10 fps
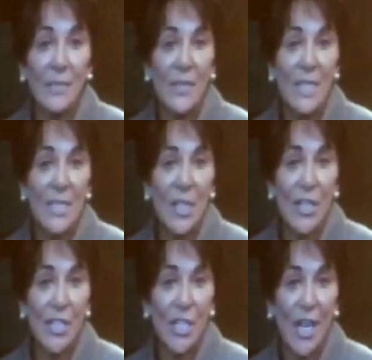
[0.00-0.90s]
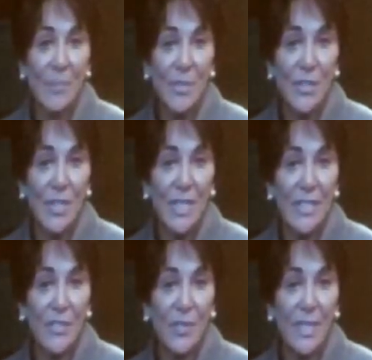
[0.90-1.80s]
of this dark chapter in
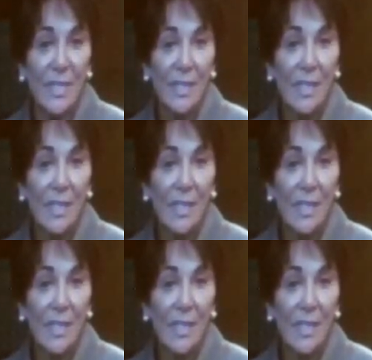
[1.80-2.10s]
history,